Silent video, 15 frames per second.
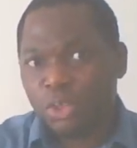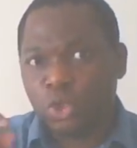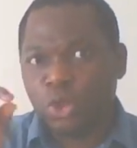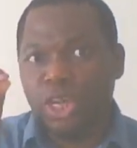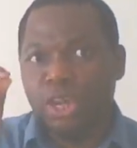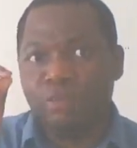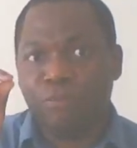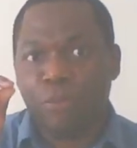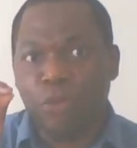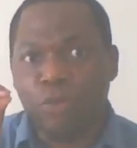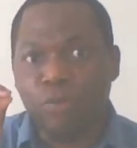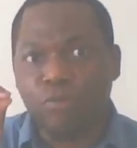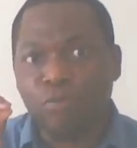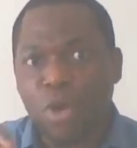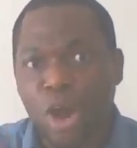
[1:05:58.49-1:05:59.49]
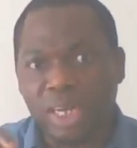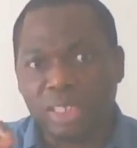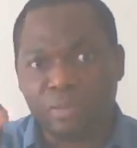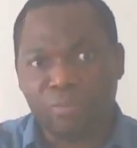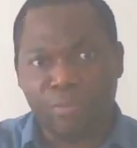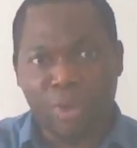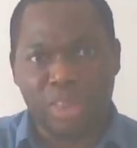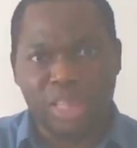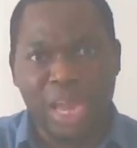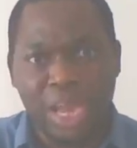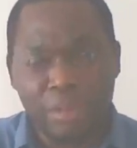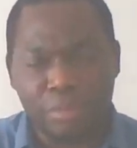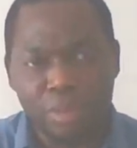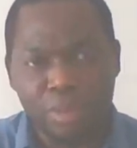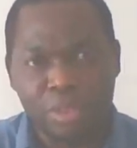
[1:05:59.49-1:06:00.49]
So if you vote for
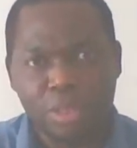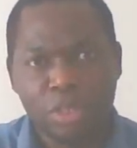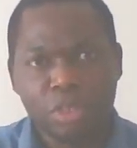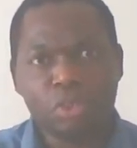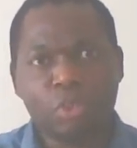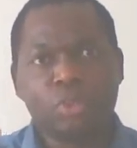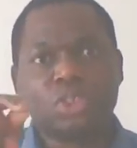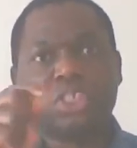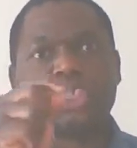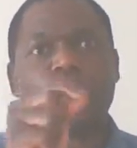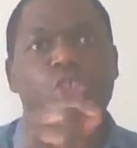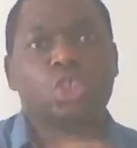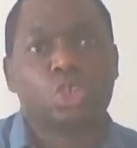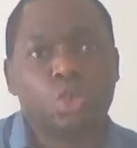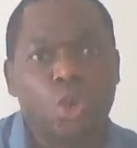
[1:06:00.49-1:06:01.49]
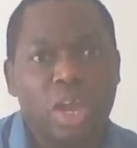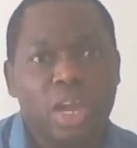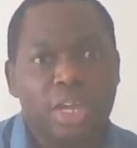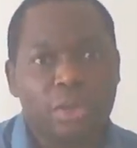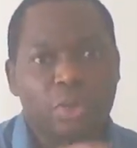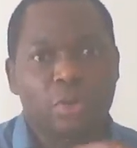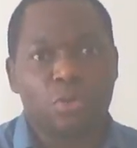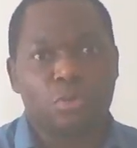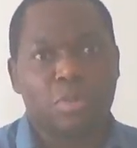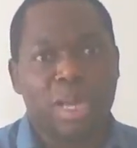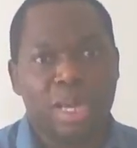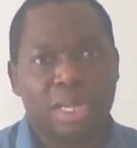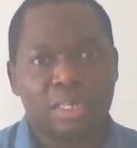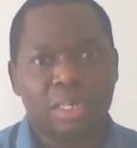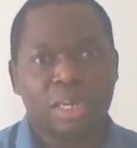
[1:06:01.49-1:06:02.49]
them, you destroy
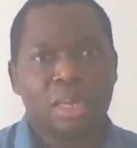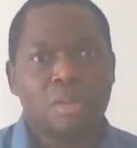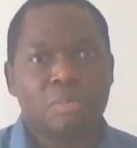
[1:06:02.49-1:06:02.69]
Yoruba land.